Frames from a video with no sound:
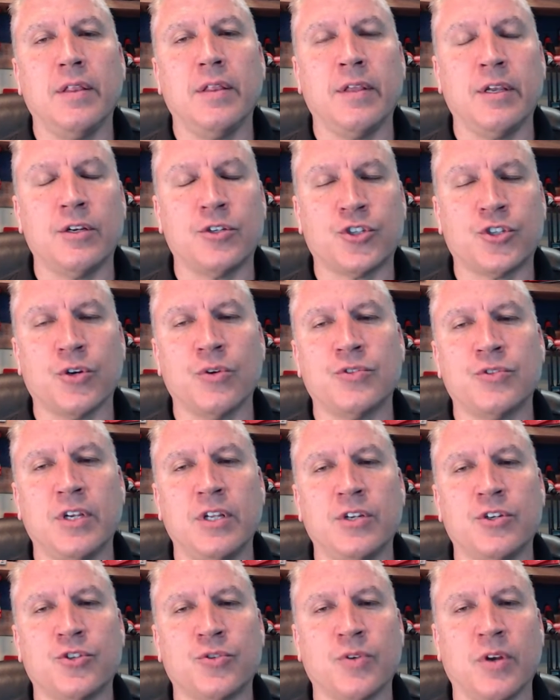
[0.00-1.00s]
The insurance
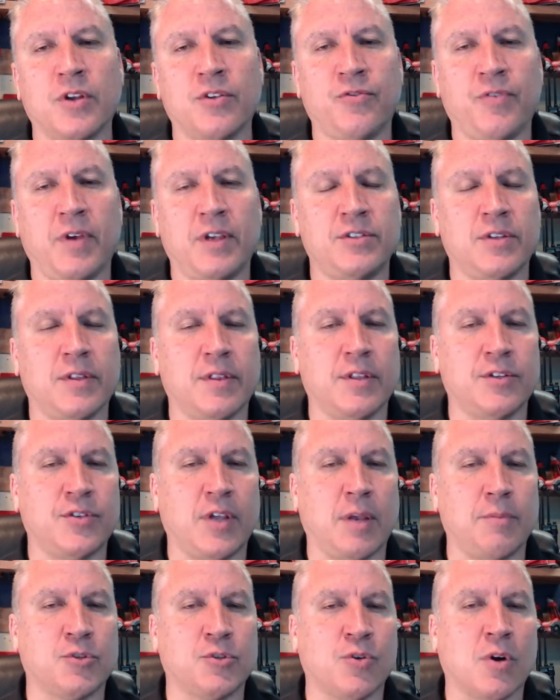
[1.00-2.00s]
industry is facing the
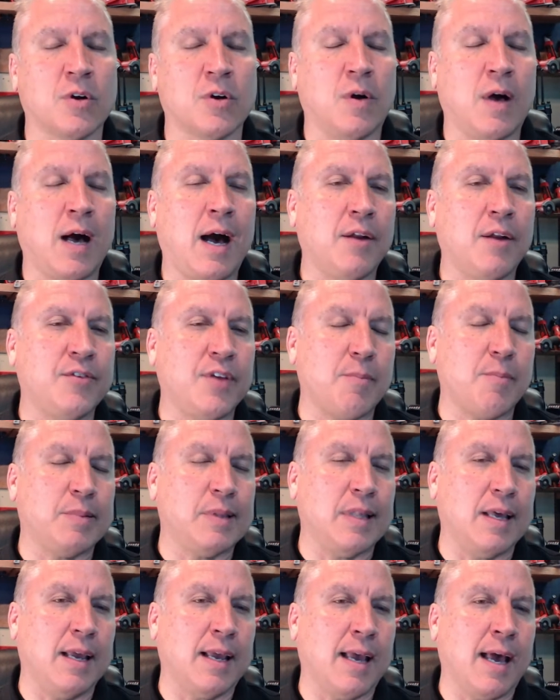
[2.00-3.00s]
same struggle. How is that
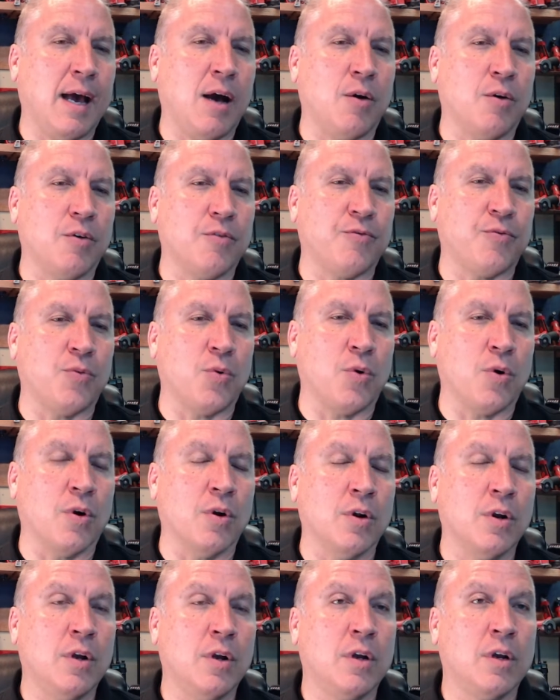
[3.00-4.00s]
playing out
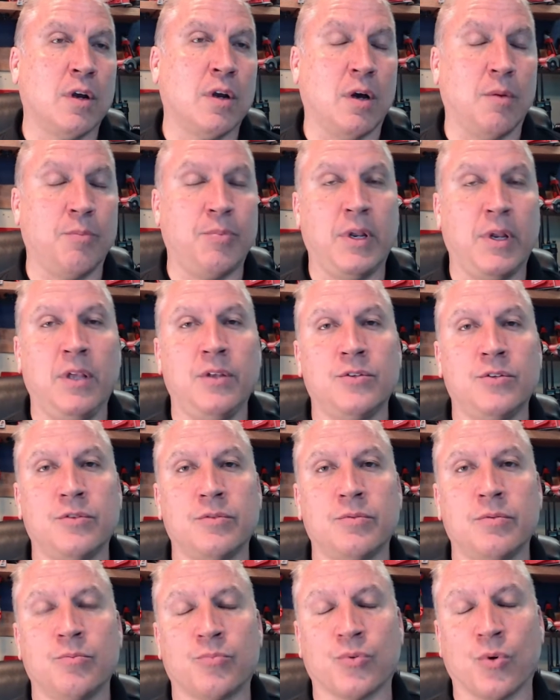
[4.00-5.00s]
for
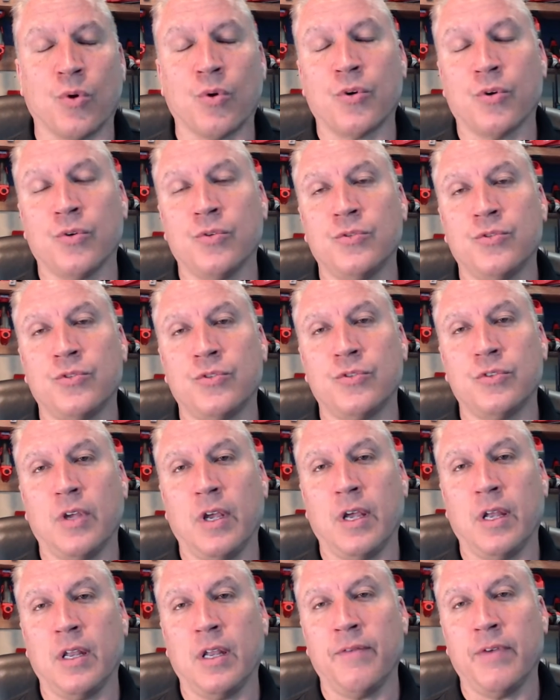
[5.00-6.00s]
companies, brokers,
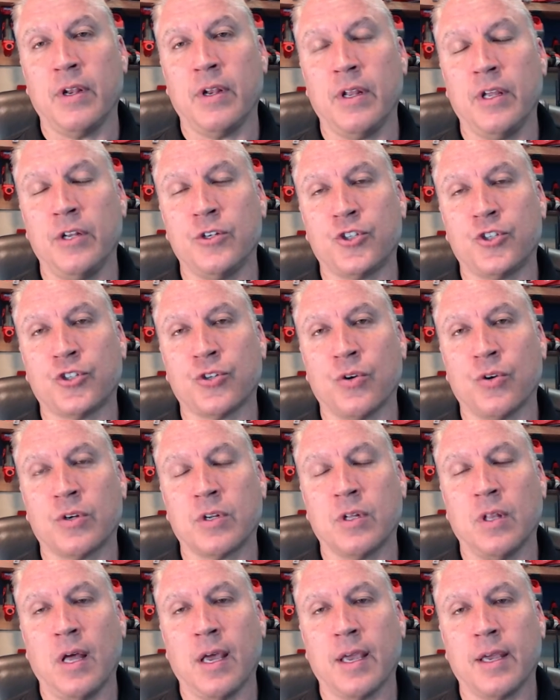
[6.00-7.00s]
and even
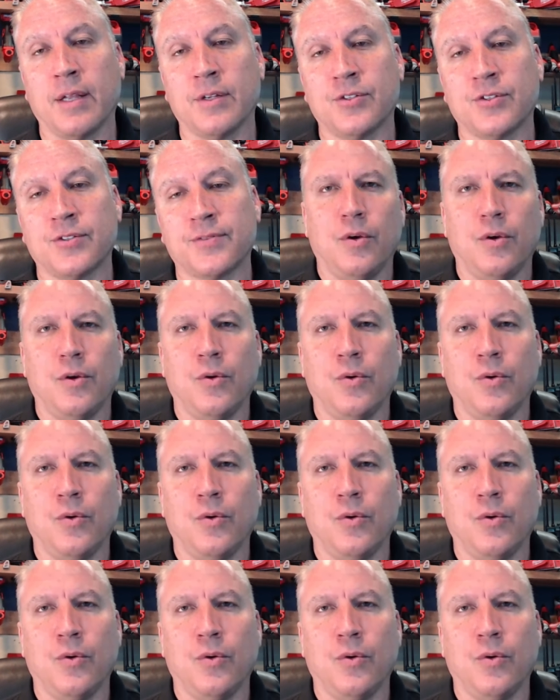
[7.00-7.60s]
insured clients?